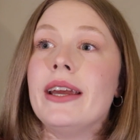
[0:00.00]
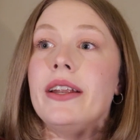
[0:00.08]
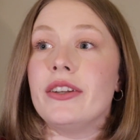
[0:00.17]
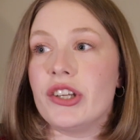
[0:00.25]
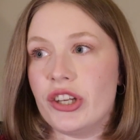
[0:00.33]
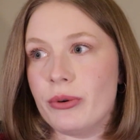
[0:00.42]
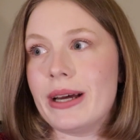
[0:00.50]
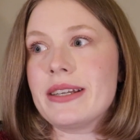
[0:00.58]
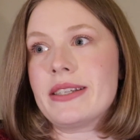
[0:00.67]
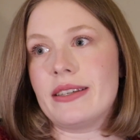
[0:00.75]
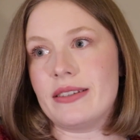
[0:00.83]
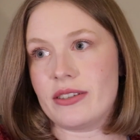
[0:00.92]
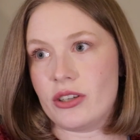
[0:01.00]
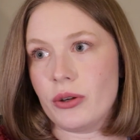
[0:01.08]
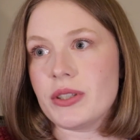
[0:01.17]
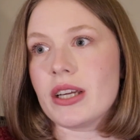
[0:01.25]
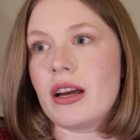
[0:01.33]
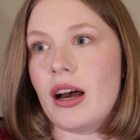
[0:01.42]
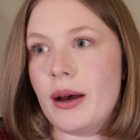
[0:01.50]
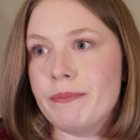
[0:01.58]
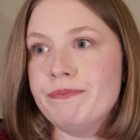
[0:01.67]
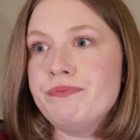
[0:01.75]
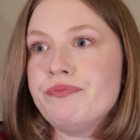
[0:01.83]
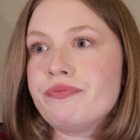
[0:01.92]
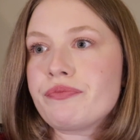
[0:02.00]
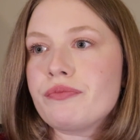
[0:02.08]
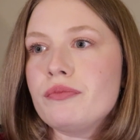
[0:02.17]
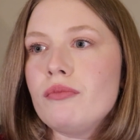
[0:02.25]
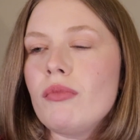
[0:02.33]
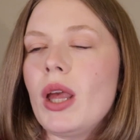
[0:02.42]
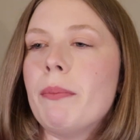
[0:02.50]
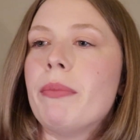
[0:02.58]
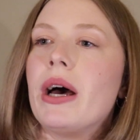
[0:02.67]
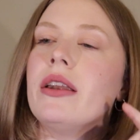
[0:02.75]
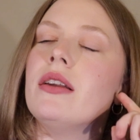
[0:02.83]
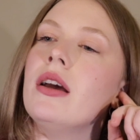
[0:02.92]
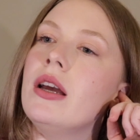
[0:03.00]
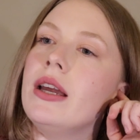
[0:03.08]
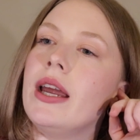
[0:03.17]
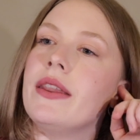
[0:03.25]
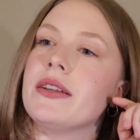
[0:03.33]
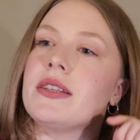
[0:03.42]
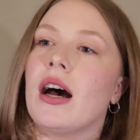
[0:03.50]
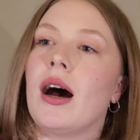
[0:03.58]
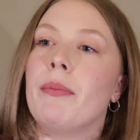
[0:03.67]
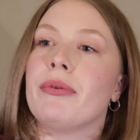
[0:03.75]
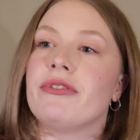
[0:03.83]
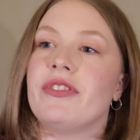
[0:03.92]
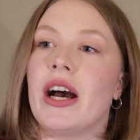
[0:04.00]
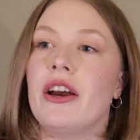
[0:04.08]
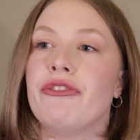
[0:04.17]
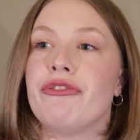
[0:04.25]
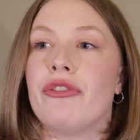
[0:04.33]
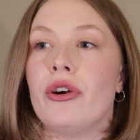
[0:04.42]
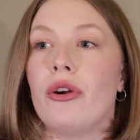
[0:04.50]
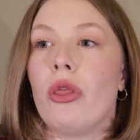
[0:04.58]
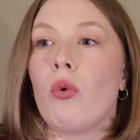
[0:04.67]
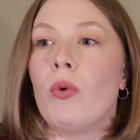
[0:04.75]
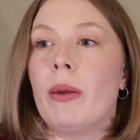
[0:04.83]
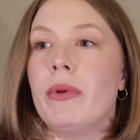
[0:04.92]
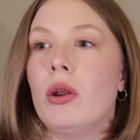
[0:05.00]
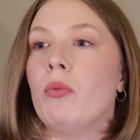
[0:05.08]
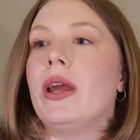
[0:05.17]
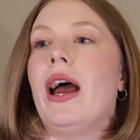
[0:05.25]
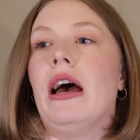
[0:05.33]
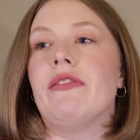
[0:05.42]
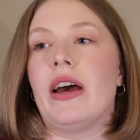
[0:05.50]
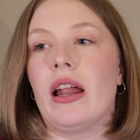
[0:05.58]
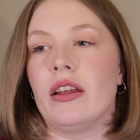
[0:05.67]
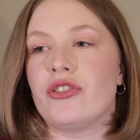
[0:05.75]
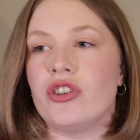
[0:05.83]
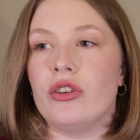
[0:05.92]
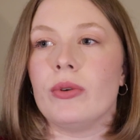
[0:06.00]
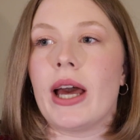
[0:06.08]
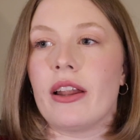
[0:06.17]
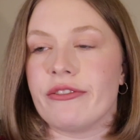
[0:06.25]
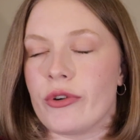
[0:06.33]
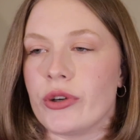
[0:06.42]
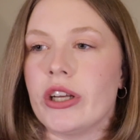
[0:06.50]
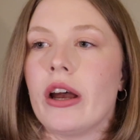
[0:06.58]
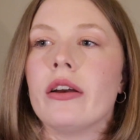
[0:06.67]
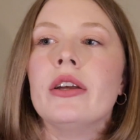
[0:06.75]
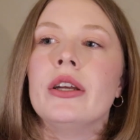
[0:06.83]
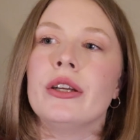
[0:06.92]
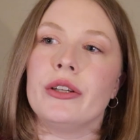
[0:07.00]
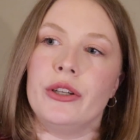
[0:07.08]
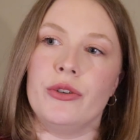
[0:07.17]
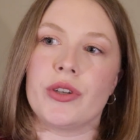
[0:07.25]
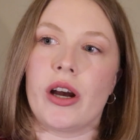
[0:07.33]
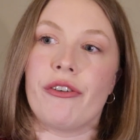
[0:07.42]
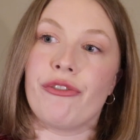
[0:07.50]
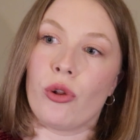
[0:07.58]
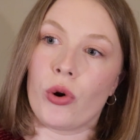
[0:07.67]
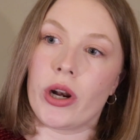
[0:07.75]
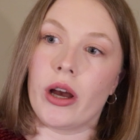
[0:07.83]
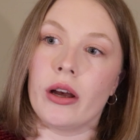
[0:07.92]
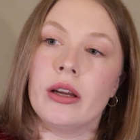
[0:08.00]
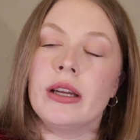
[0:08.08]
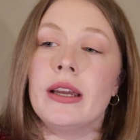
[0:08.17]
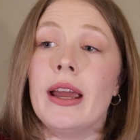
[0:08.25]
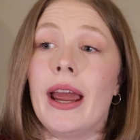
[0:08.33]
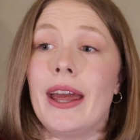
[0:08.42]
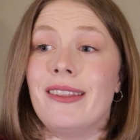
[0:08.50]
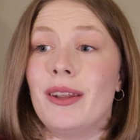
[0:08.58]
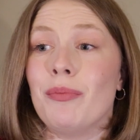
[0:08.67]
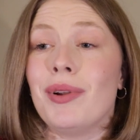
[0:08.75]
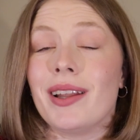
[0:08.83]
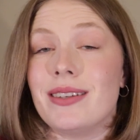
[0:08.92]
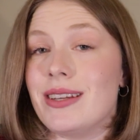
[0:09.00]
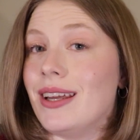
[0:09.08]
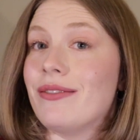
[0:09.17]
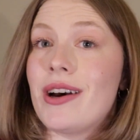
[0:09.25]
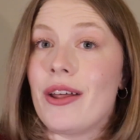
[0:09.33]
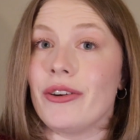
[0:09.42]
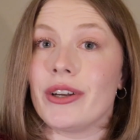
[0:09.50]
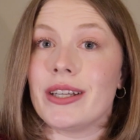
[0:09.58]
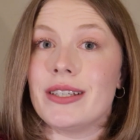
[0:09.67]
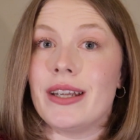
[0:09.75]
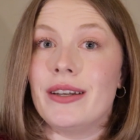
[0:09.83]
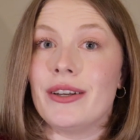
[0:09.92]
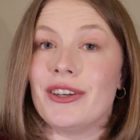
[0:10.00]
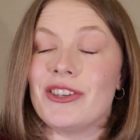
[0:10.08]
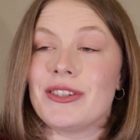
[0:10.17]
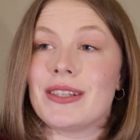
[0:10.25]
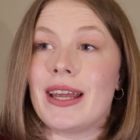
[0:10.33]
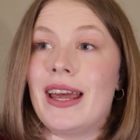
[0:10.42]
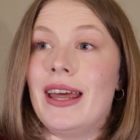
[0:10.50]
NQS is still to come. But in the top 5 for the women, we have LSU, California, Utah, Florida, and then plenty of other contenders.